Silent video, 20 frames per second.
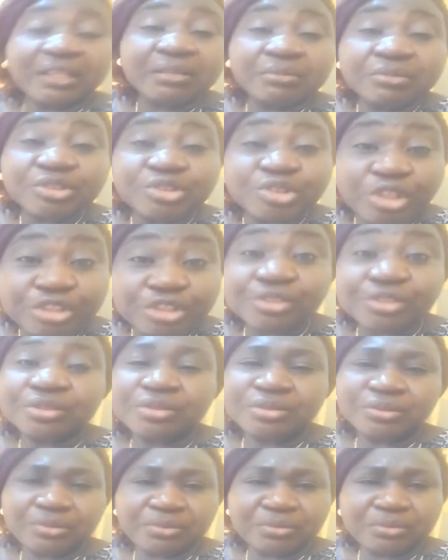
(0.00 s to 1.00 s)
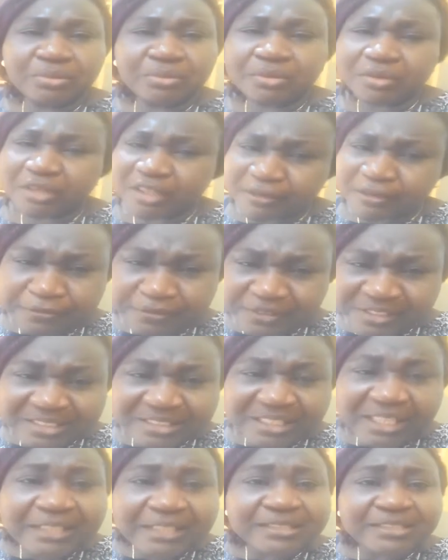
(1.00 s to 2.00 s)
let me just, you know, go and
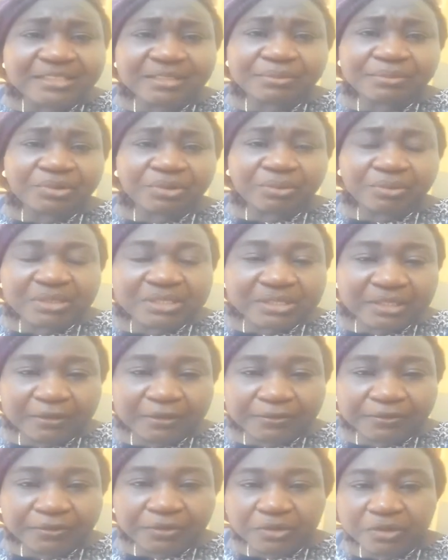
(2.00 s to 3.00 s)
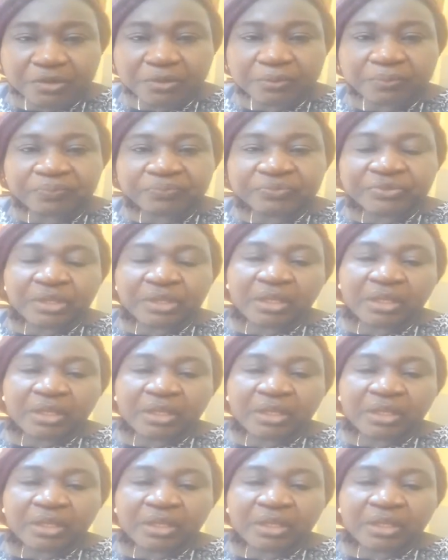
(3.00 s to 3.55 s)
face that demon once and for all.